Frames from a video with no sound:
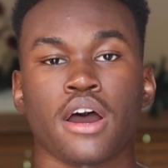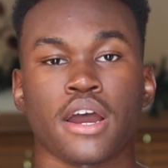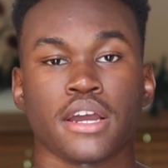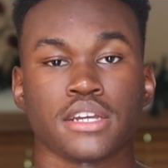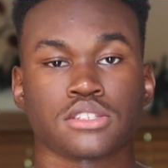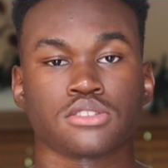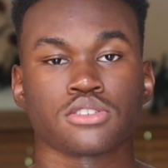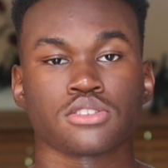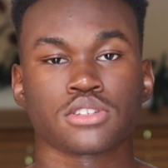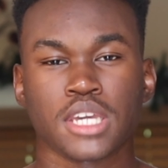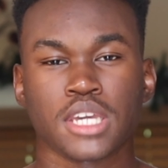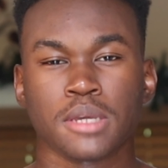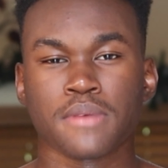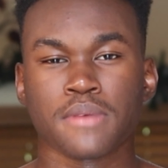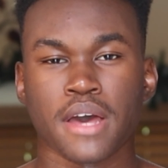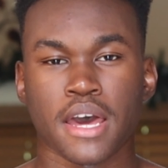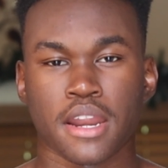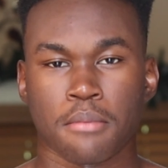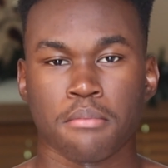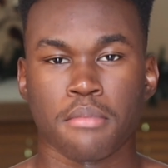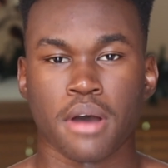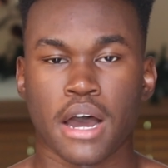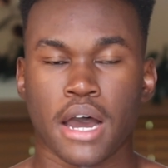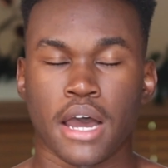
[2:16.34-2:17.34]
All right, so keep
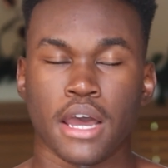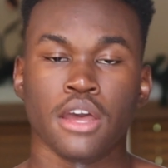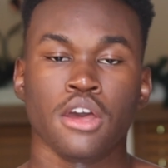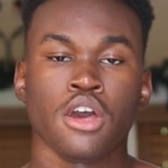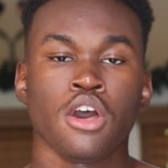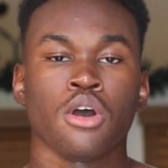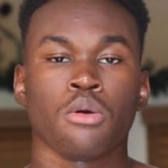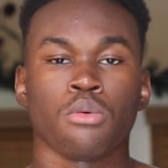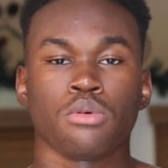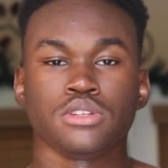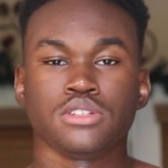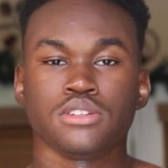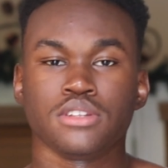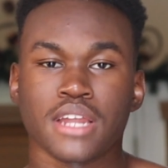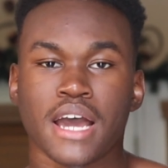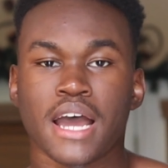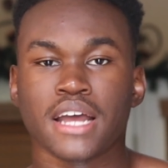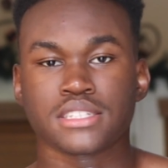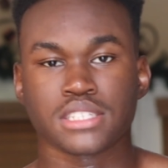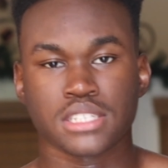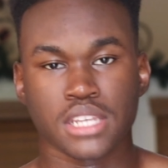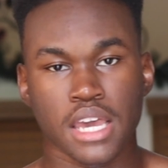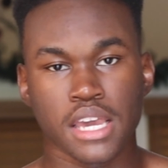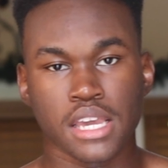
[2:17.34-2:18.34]
that in mind. When you're
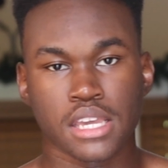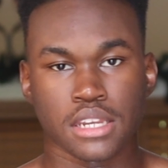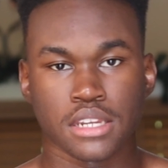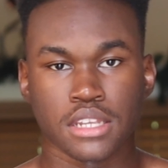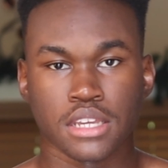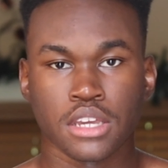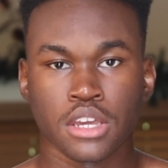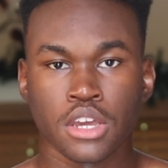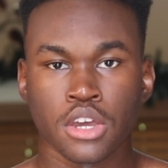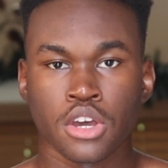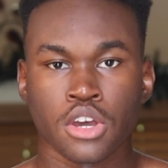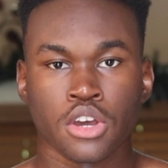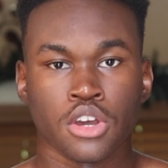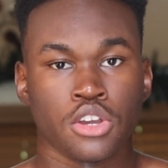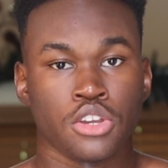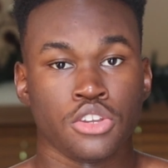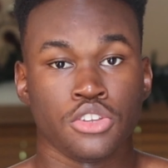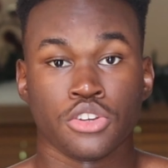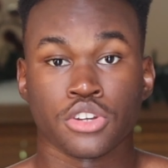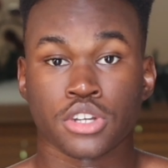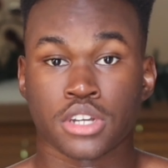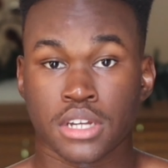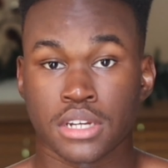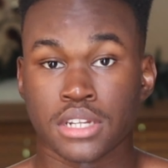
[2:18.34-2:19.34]
not taking it,
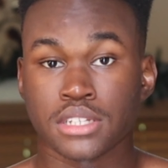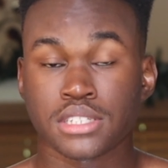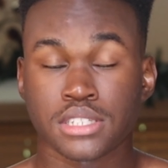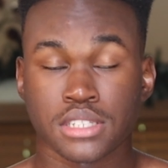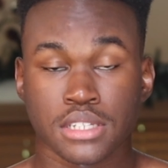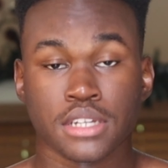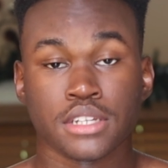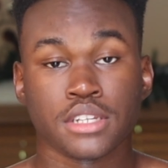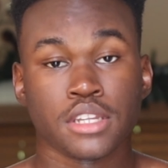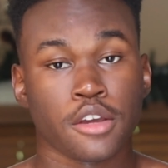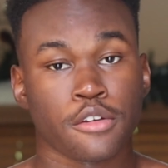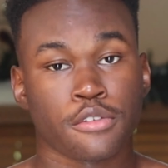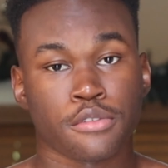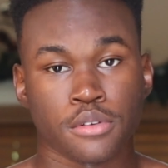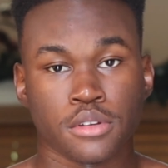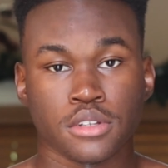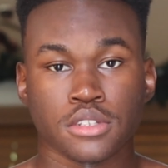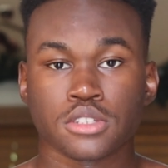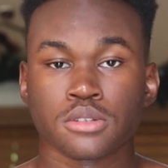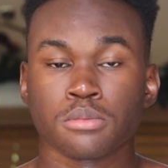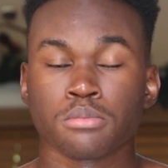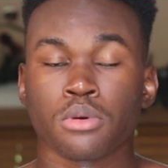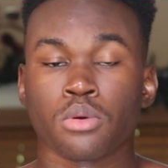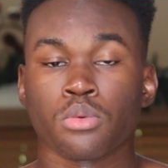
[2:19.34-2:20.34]
you're gonna see a
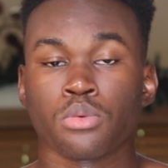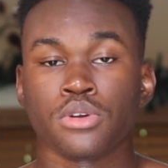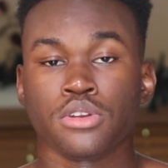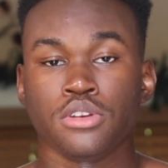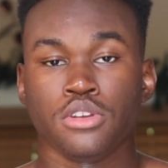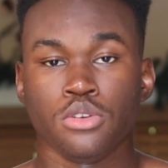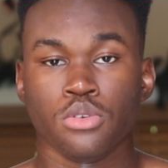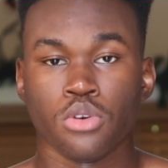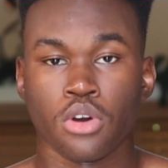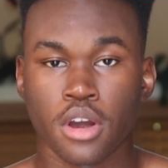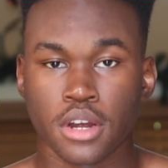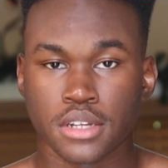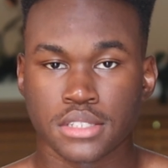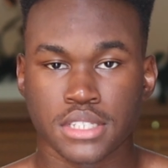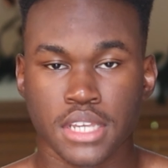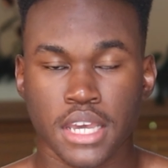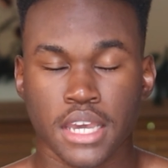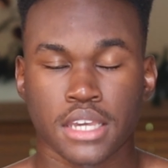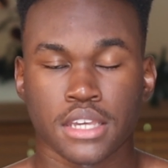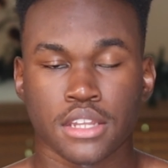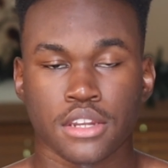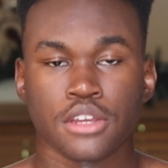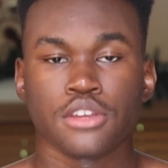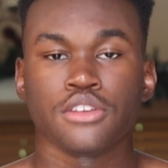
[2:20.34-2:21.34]
difference. But when you are
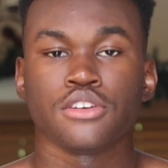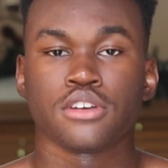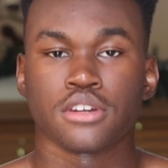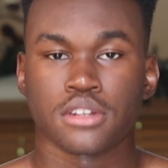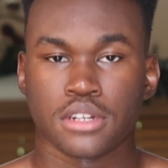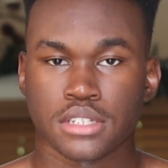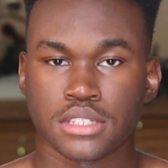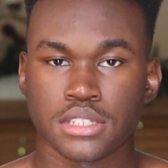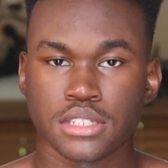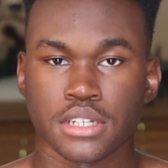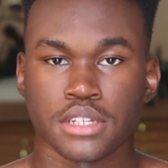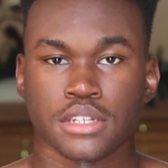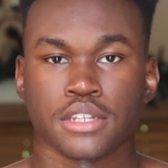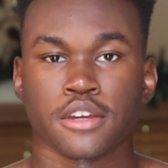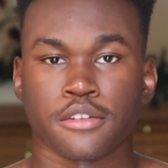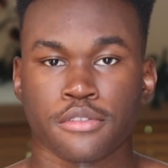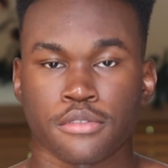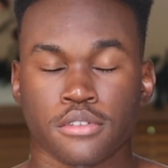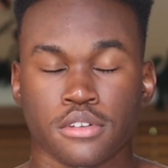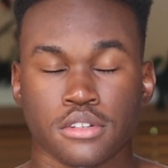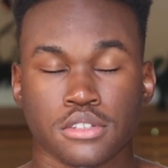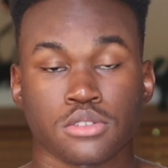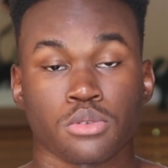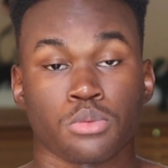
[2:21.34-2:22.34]
taking it, you're gonna see a
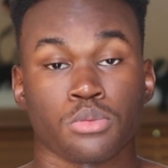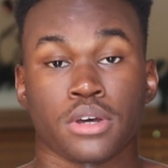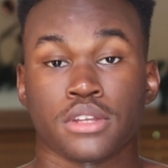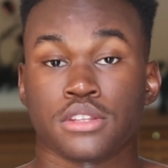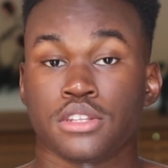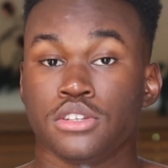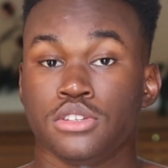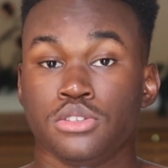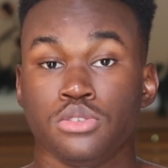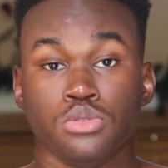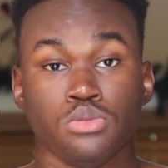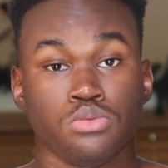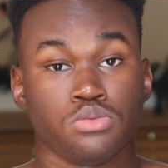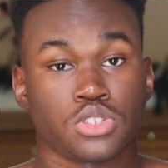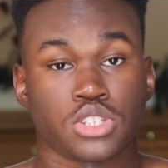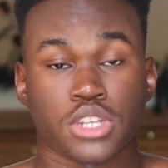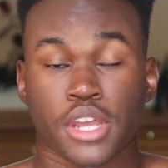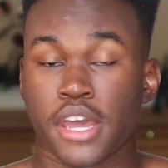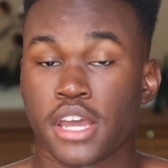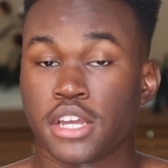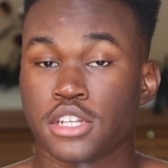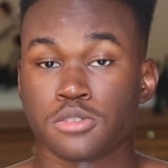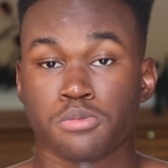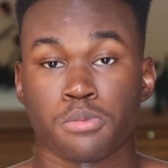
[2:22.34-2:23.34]
difference. Whether you
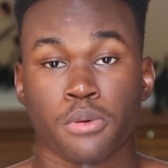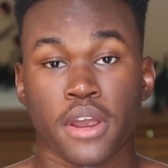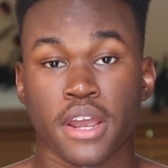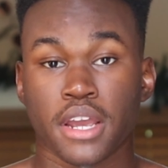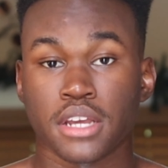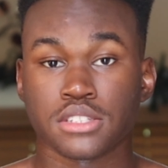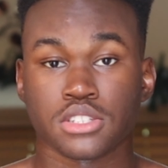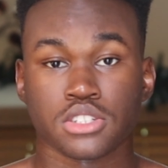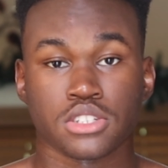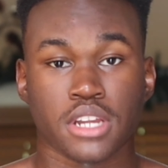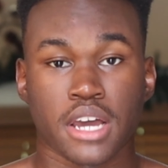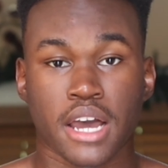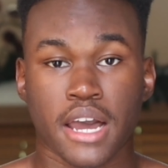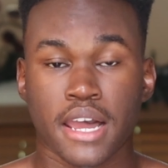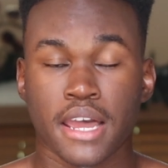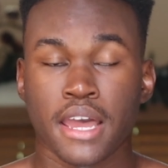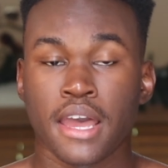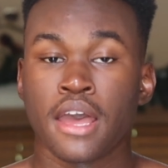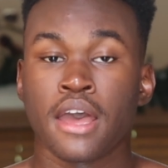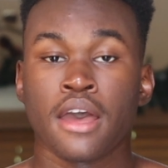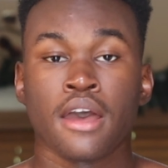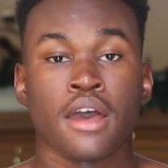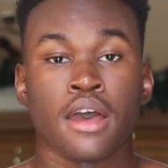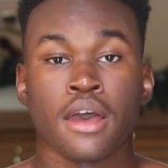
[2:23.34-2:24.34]
change brands or not,
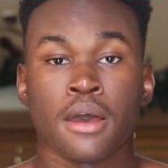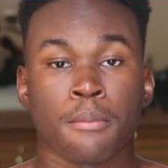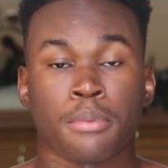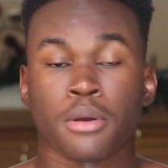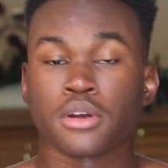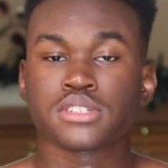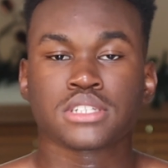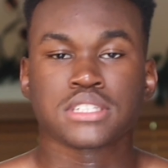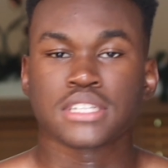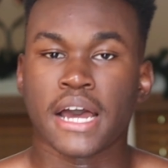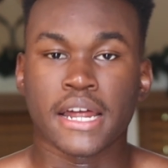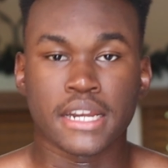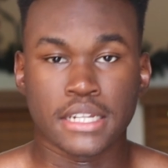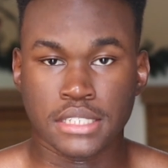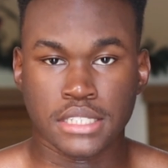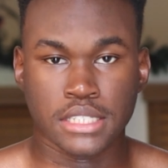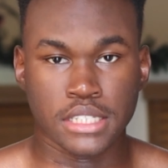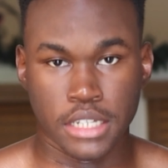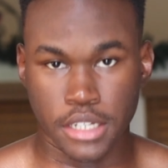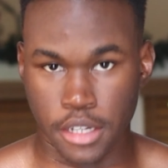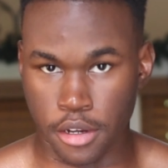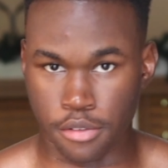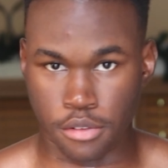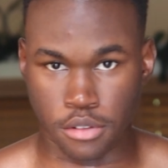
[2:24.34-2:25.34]
personally, I didn't
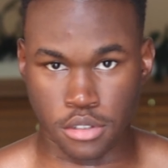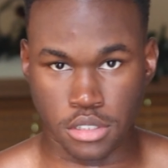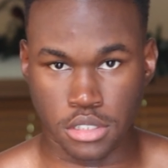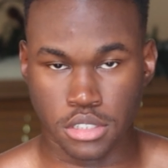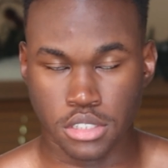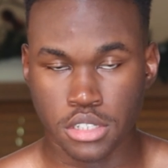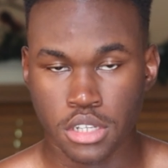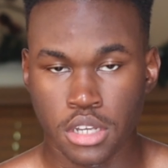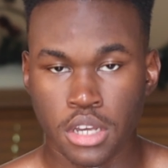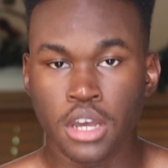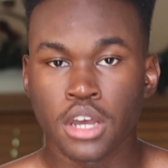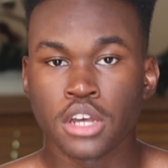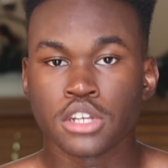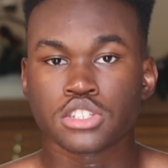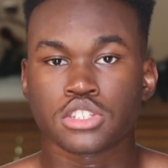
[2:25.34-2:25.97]
see a difference.